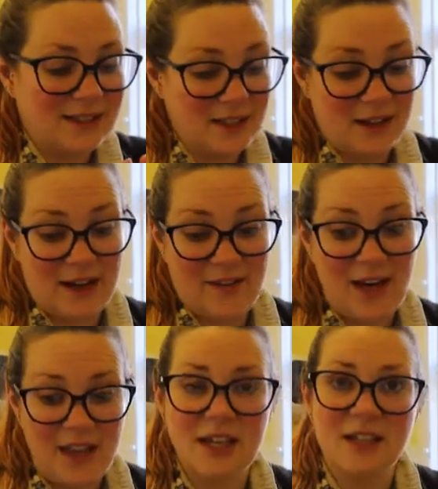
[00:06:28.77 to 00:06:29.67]
don't have
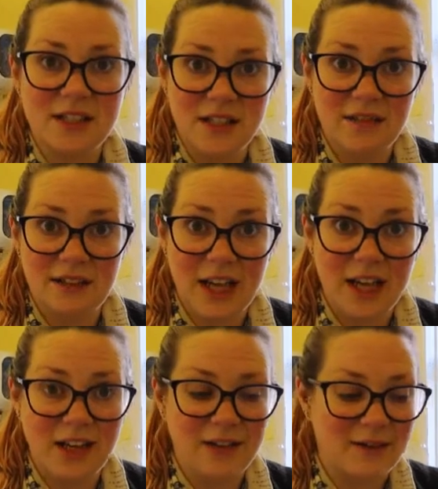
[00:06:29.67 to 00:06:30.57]
anything to do, let
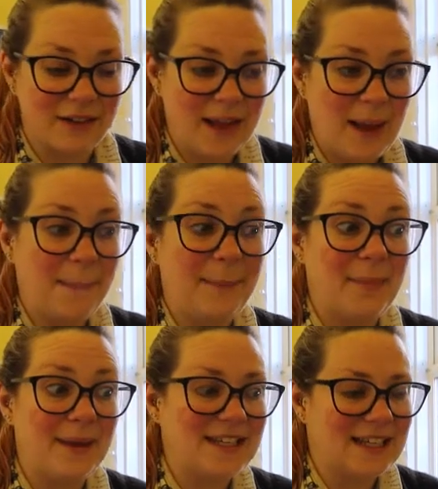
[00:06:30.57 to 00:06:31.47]
alone be
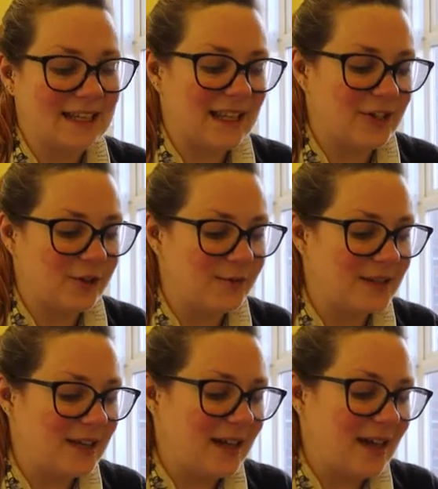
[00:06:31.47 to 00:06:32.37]
busy in their jobs.